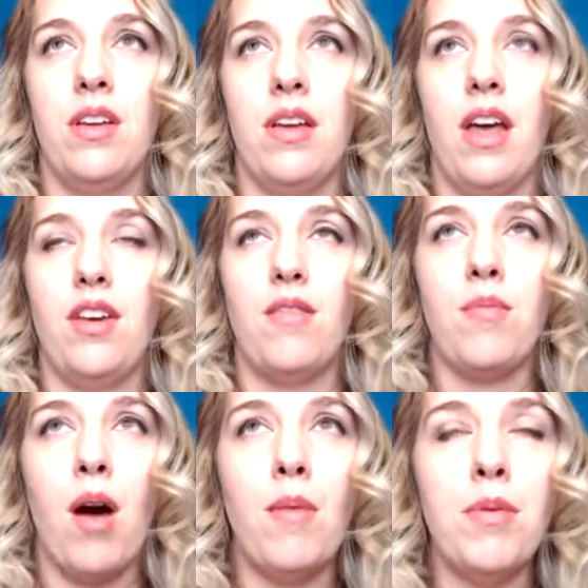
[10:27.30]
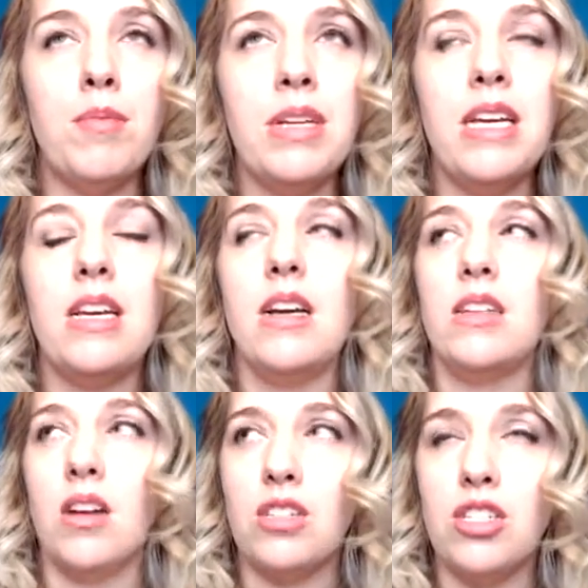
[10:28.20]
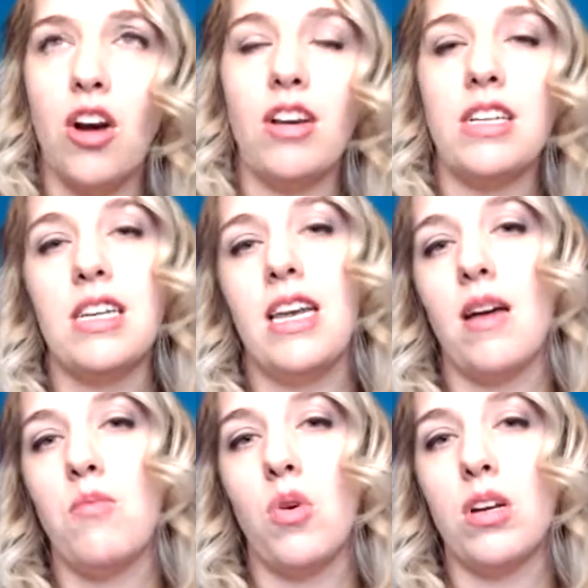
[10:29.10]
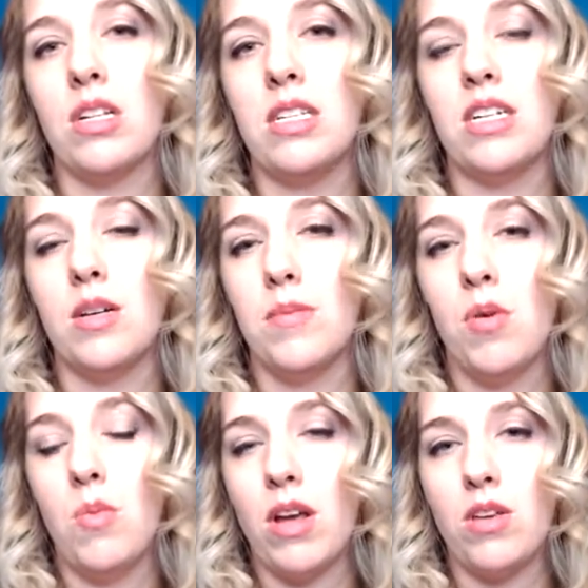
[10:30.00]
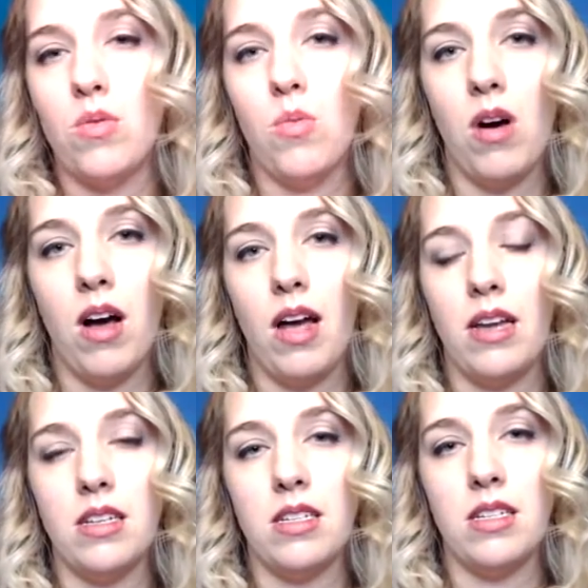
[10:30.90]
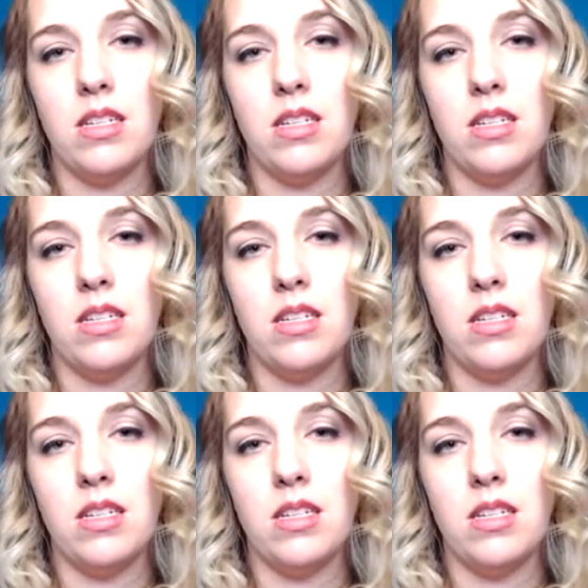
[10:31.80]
and you've probably are starting to get more clear about what you want,